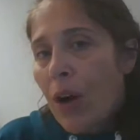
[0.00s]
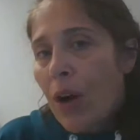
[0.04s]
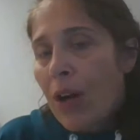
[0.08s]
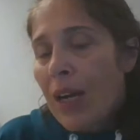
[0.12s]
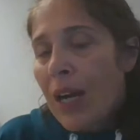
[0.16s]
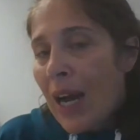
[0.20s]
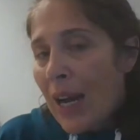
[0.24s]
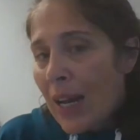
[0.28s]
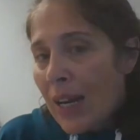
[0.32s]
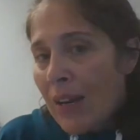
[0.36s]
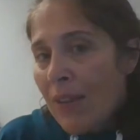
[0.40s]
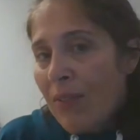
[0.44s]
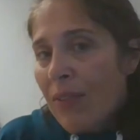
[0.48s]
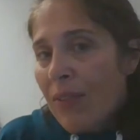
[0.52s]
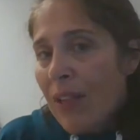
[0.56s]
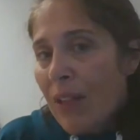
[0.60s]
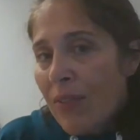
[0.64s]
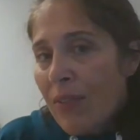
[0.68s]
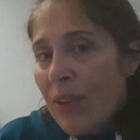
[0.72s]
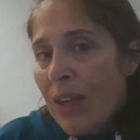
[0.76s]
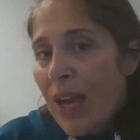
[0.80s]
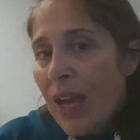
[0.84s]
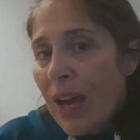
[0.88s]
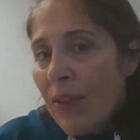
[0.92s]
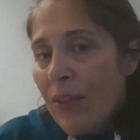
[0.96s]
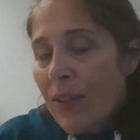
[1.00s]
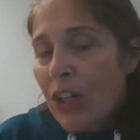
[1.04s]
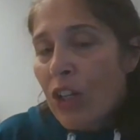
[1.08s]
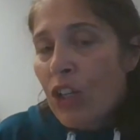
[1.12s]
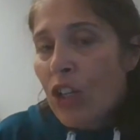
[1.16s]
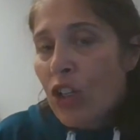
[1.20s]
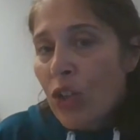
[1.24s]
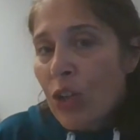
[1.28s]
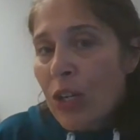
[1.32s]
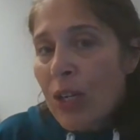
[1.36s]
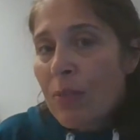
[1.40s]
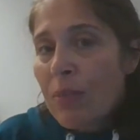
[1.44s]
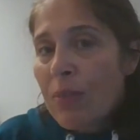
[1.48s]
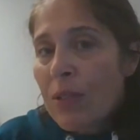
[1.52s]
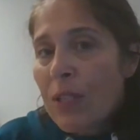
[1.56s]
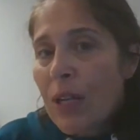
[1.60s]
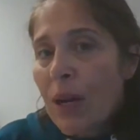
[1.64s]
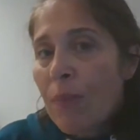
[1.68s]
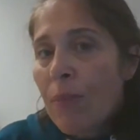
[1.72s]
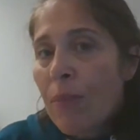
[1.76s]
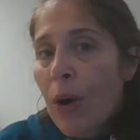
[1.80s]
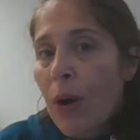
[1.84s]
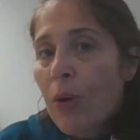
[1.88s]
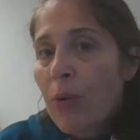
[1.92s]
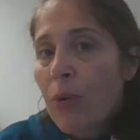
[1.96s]
are kind of living out their dreams. They're
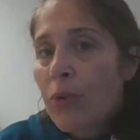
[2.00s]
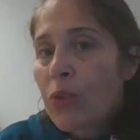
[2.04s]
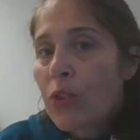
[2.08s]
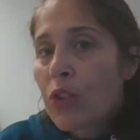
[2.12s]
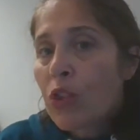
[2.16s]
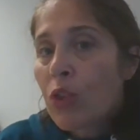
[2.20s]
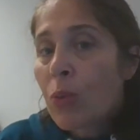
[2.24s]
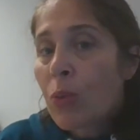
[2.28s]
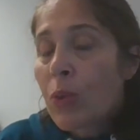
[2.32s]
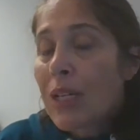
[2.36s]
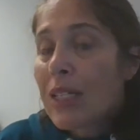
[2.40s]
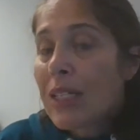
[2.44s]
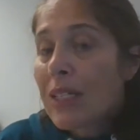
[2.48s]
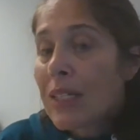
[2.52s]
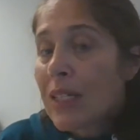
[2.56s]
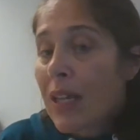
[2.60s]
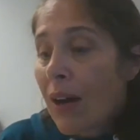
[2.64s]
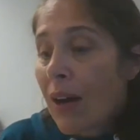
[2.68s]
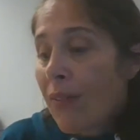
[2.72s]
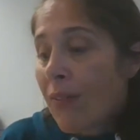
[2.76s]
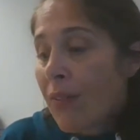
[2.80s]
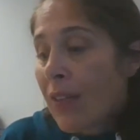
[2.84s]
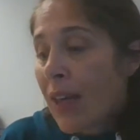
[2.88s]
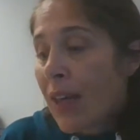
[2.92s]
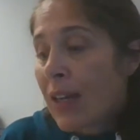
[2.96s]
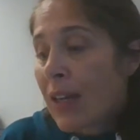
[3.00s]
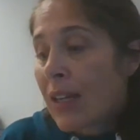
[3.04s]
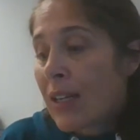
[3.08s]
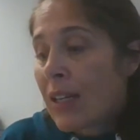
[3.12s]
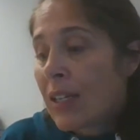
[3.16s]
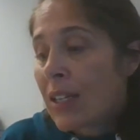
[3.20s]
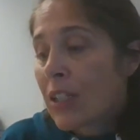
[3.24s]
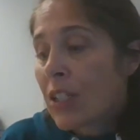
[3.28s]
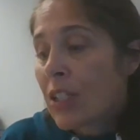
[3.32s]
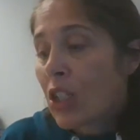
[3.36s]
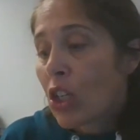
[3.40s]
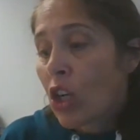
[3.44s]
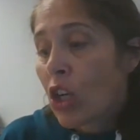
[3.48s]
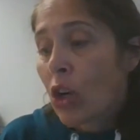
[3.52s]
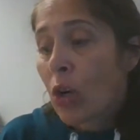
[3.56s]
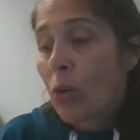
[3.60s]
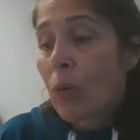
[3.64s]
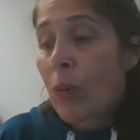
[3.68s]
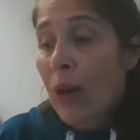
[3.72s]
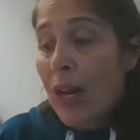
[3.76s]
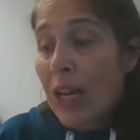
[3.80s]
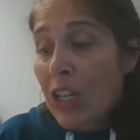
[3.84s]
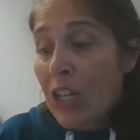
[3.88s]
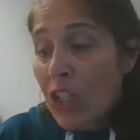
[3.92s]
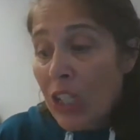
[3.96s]
both doing stuff that is
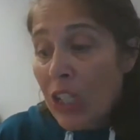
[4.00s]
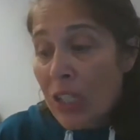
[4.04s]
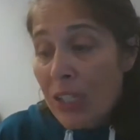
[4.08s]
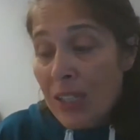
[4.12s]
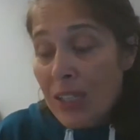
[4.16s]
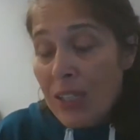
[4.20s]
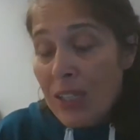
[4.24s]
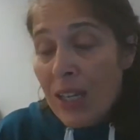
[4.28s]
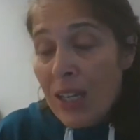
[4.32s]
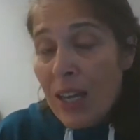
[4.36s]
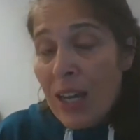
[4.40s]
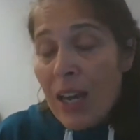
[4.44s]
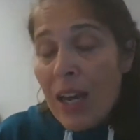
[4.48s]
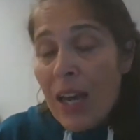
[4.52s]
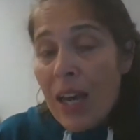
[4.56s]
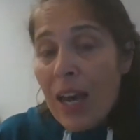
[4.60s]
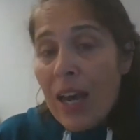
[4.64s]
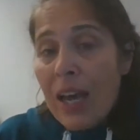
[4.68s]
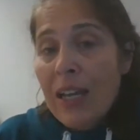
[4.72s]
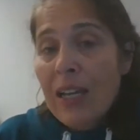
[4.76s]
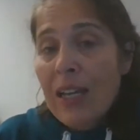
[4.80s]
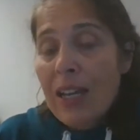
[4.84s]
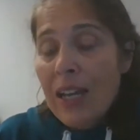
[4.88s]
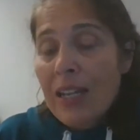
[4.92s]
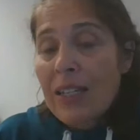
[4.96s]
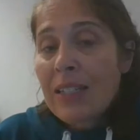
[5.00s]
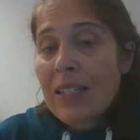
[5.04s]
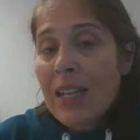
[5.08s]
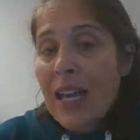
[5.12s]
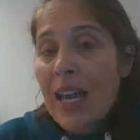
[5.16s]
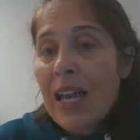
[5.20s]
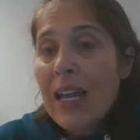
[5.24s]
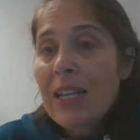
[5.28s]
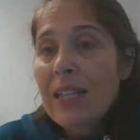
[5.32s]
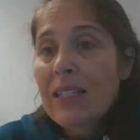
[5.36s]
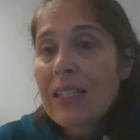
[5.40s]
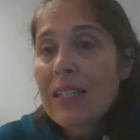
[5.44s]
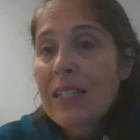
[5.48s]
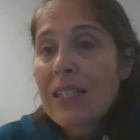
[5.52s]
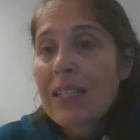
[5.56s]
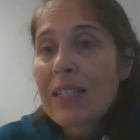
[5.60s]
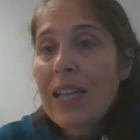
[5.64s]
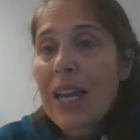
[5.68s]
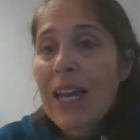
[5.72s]
courageous and takes